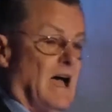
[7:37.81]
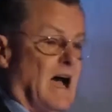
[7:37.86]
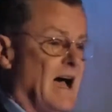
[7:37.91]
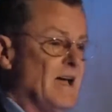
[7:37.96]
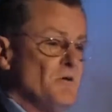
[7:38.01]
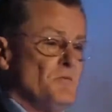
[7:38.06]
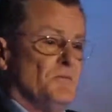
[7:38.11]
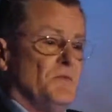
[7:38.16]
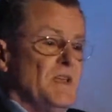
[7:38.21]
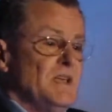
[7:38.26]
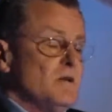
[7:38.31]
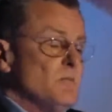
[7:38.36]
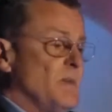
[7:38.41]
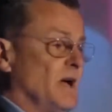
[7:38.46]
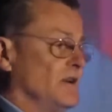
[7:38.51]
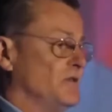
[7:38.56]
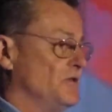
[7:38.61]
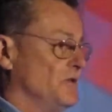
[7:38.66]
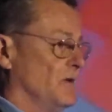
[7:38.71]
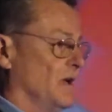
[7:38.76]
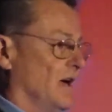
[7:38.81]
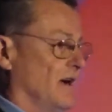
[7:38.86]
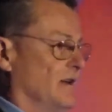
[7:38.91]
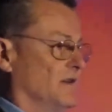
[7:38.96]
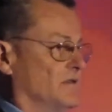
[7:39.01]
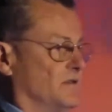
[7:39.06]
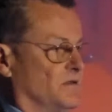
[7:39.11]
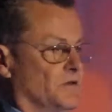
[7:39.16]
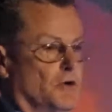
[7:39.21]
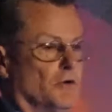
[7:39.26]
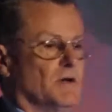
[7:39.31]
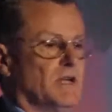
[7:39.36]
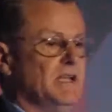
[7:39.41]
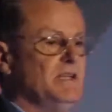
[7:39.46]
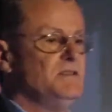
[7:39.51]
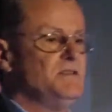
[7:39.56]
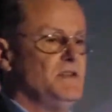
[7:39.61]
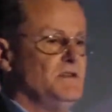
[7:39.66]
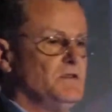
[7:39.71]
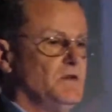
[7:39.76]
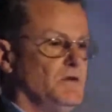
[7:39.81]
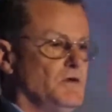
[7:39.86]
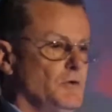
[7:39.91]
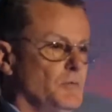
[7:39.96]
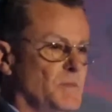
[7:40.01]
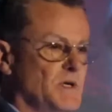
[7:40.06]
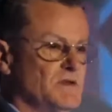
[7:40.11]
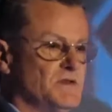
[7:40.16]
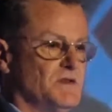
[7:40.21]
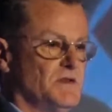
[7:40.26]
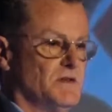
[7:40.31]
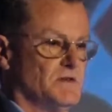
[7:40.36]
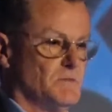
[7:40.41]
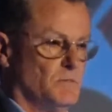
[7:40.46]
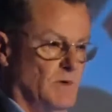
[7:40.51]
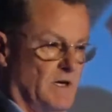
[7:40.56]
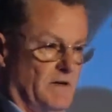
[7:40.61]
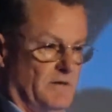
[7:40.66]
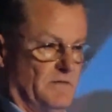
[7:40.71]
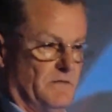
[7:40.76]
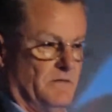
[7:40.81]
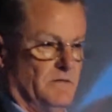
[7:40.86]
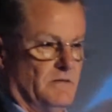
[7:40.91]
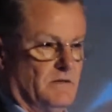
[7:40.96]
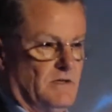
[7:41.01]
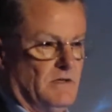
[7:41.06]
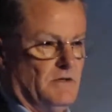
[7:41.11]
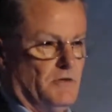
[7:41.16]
I don't think about you guys. You're easy to do business with.